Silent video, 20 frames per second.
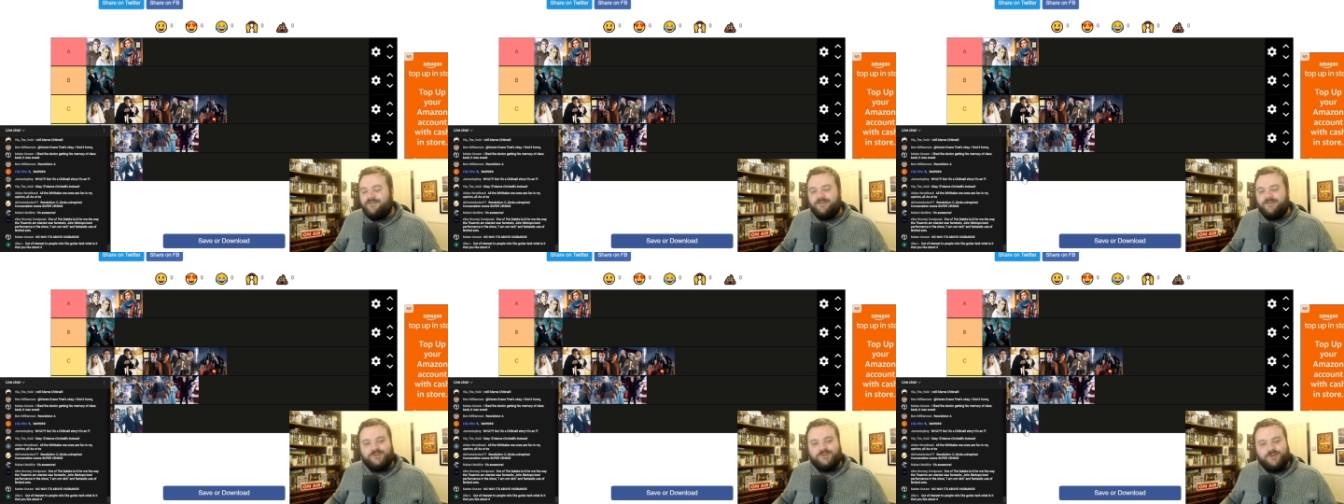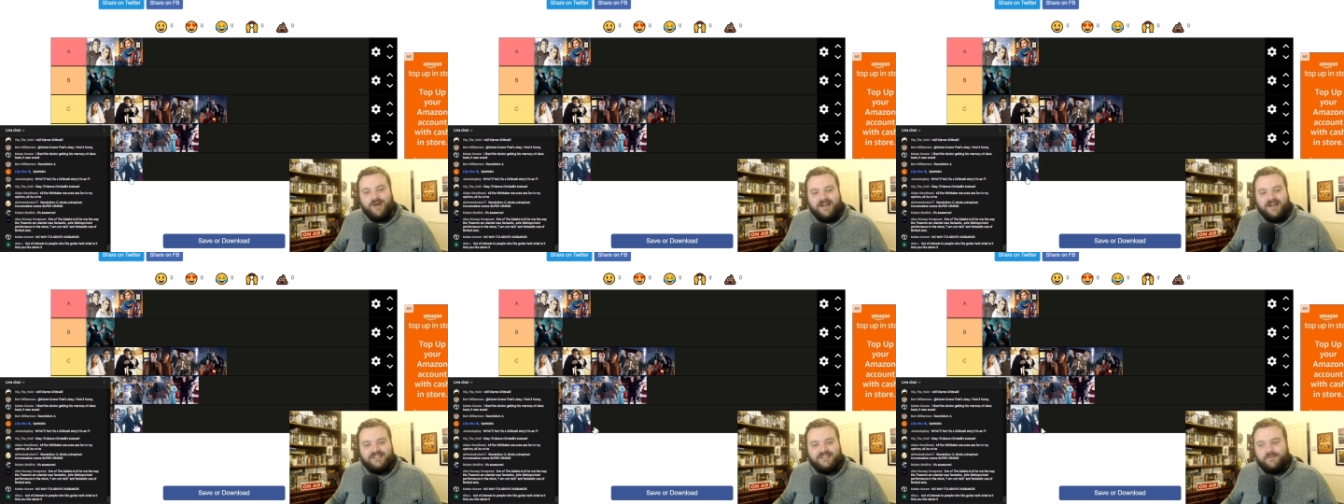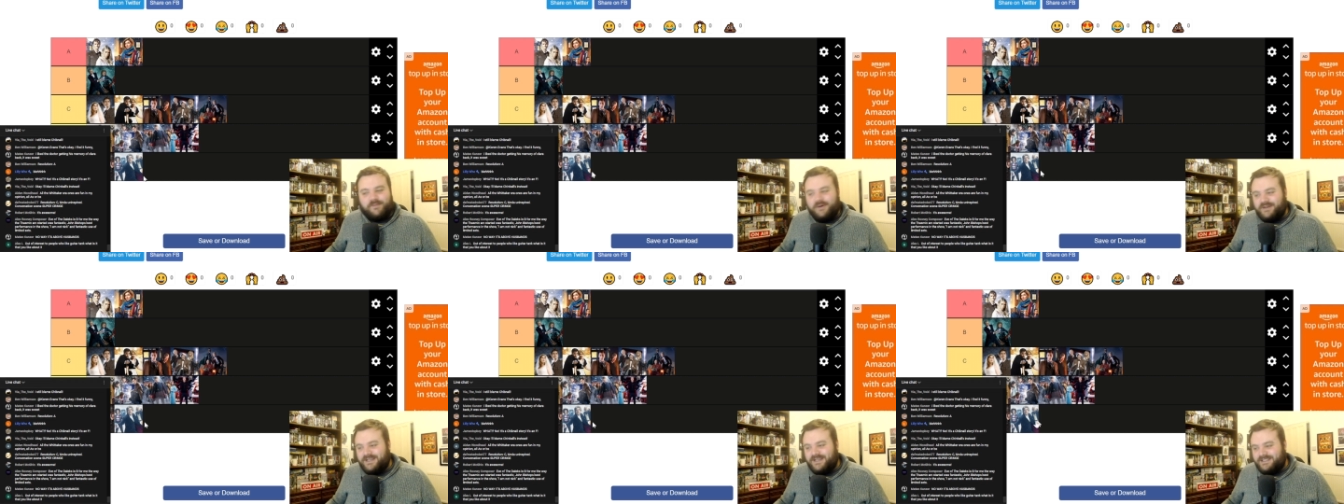from twice
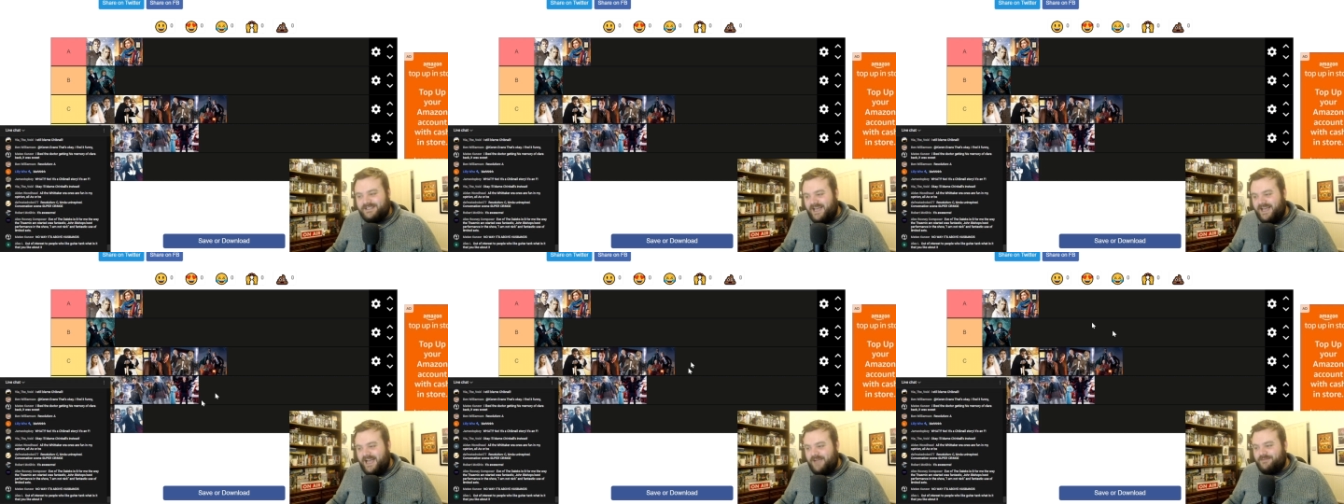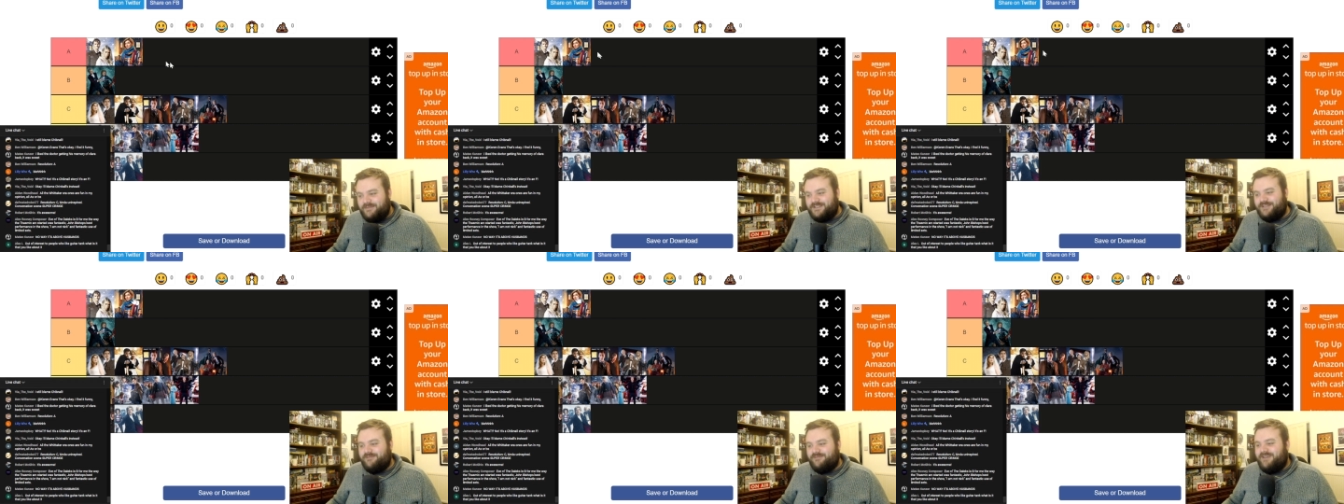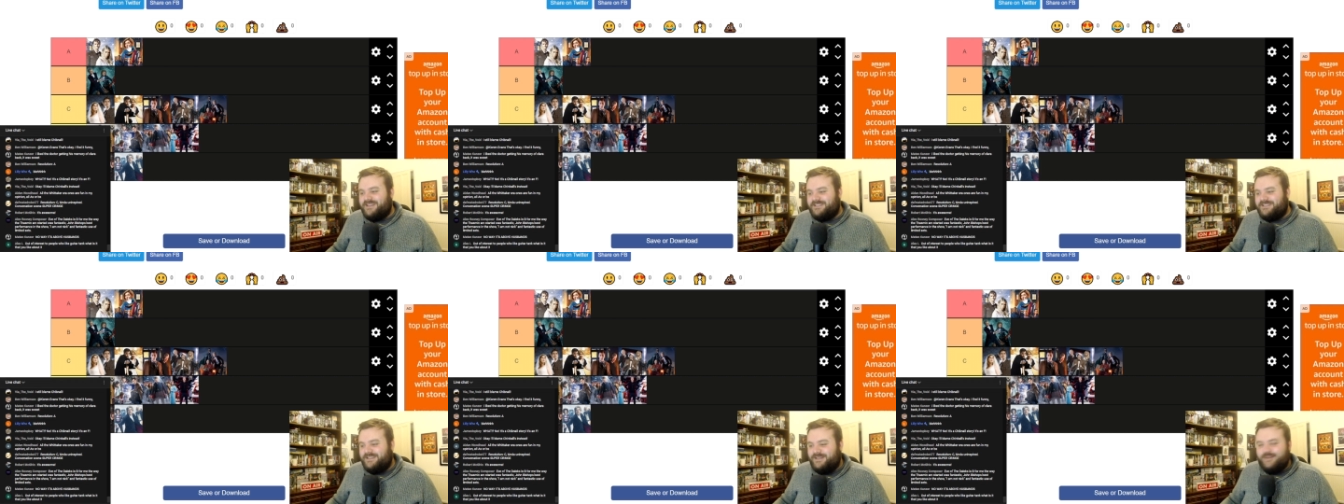upon a time to
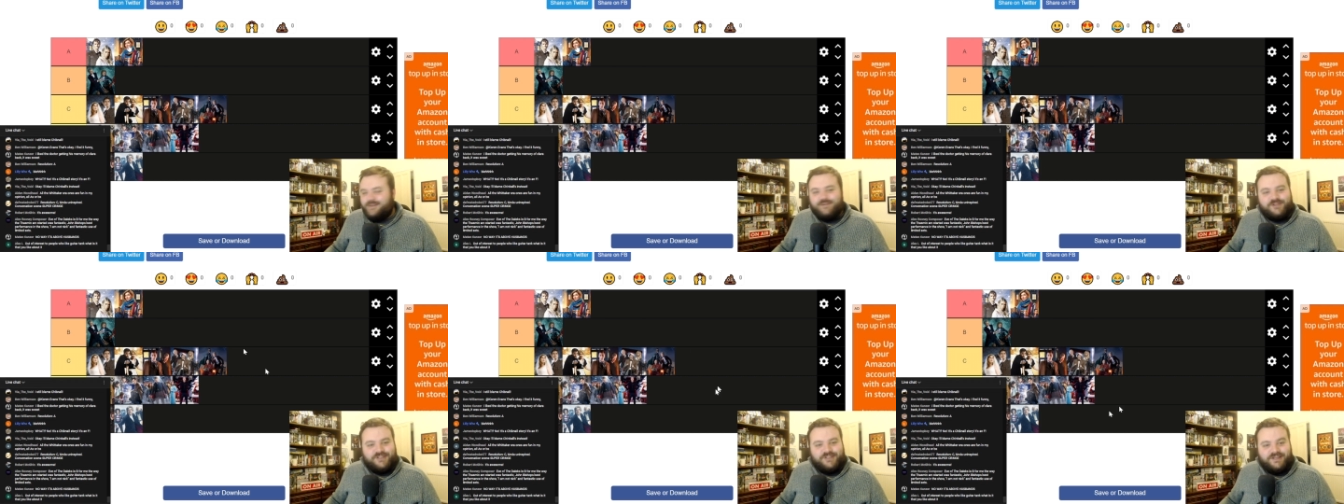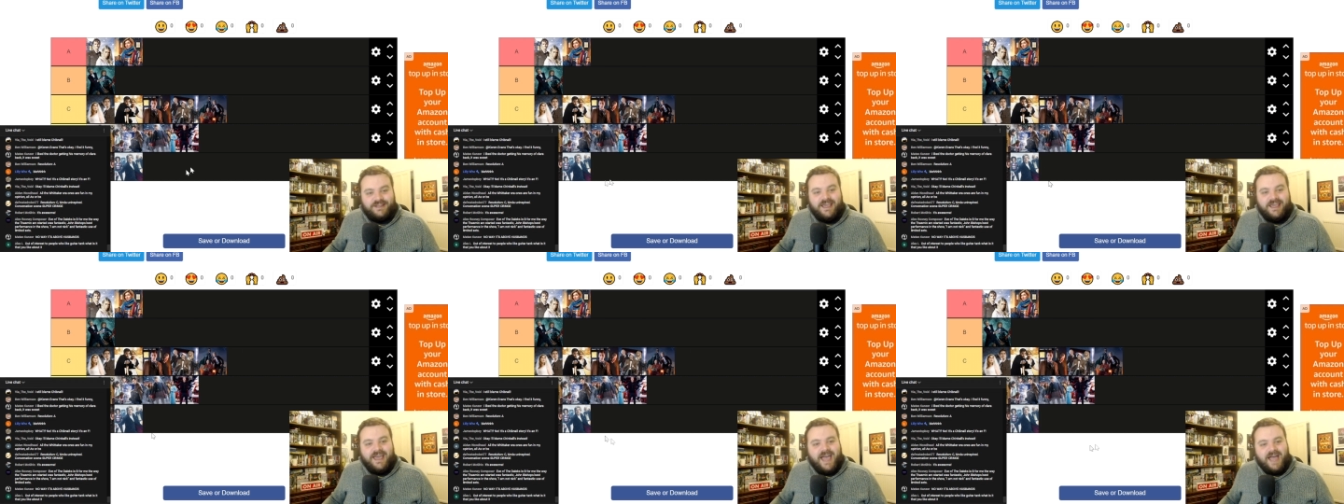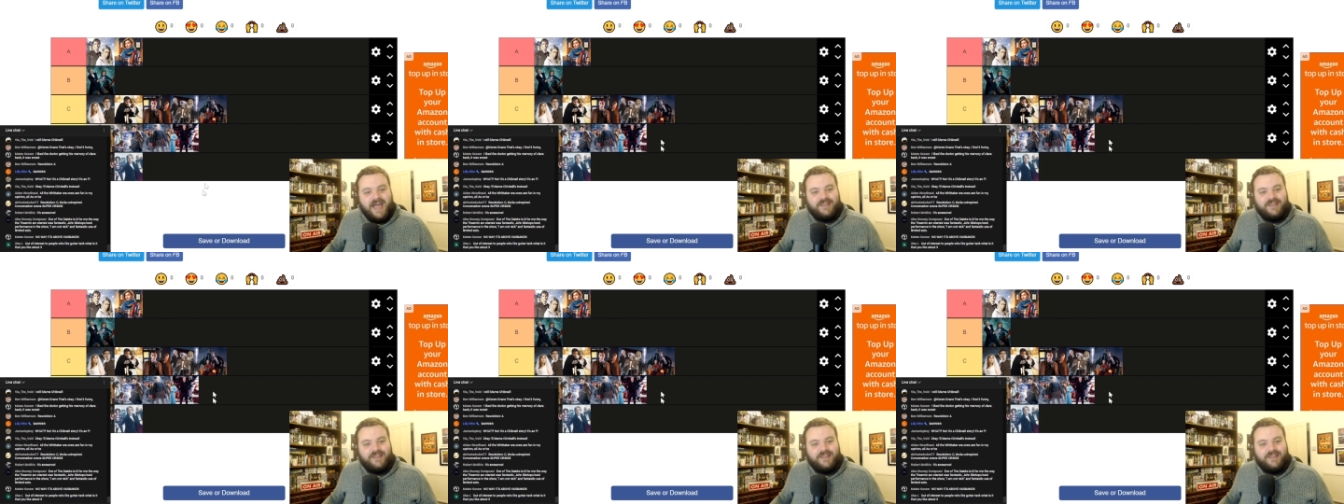resolution,